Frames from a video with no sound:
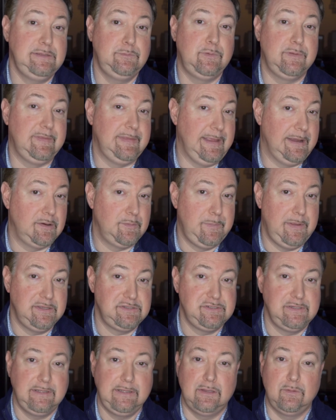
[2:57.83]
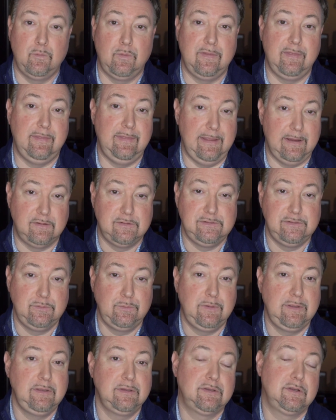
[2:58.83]
what they're pitching and what they're
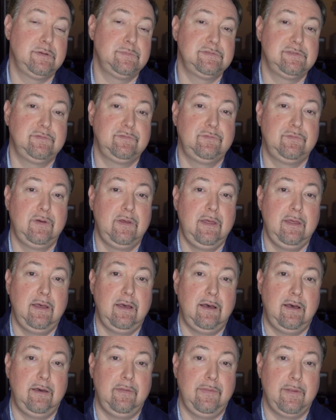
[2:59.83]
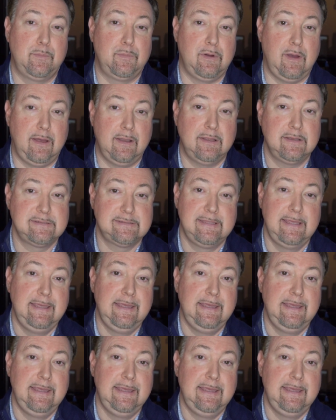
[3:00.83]
doing in terms of their products,